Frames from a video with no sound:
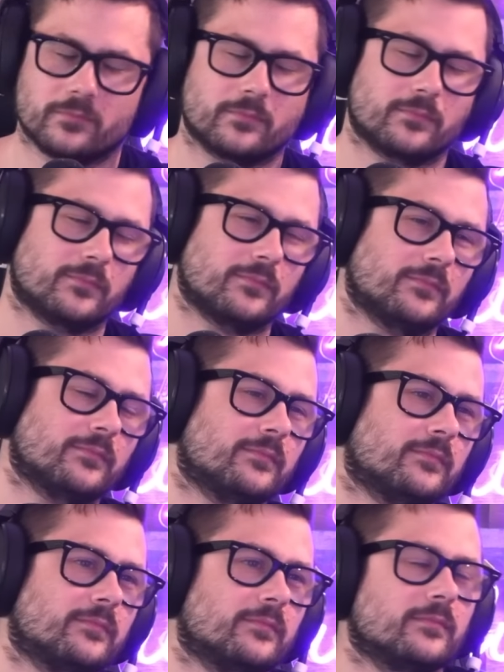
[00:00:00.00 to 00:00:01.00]

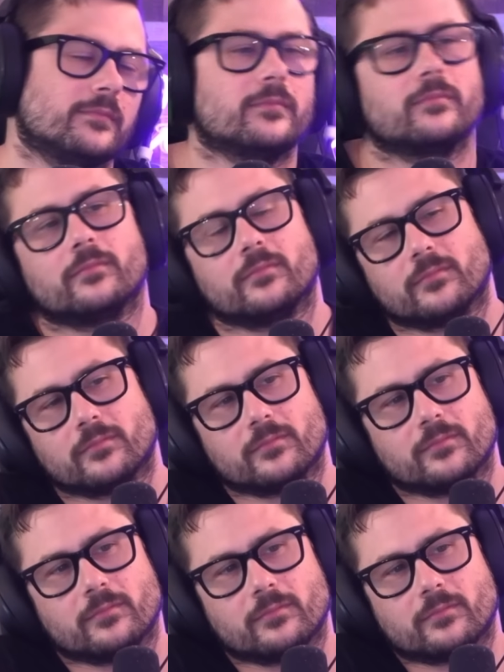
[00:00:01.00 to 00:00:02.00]

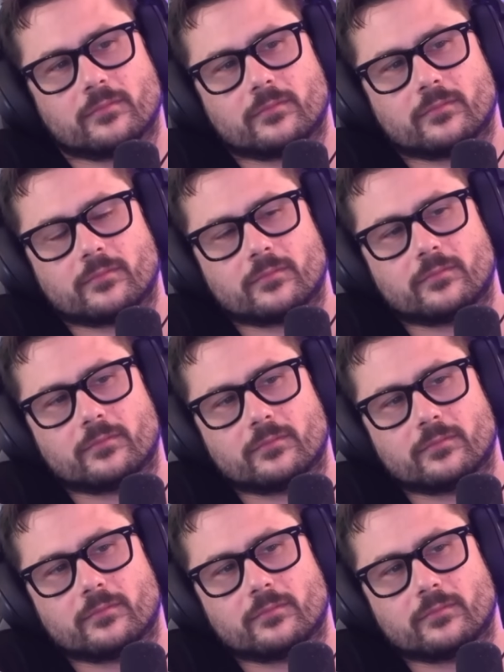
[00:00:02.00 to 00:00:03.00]

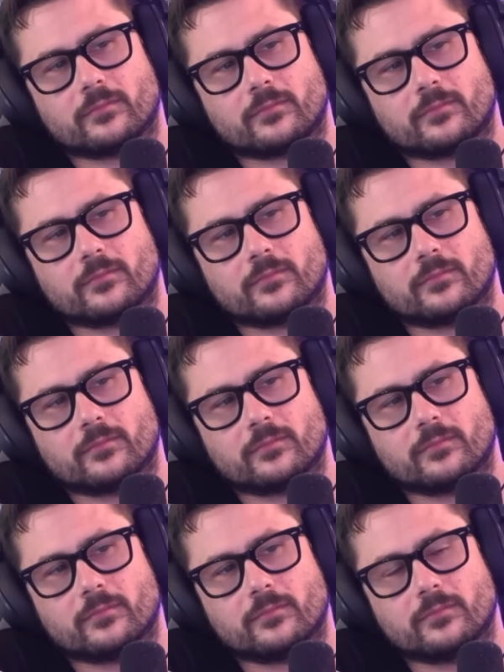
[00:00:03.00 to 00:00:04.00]

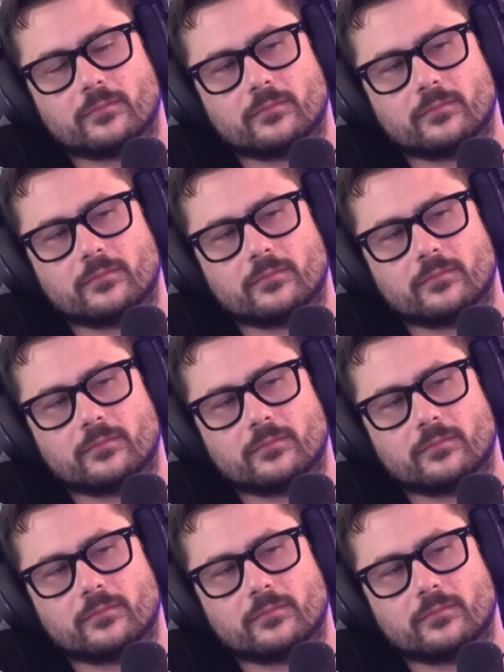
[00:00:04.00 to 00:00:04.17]
The person shown says nothing.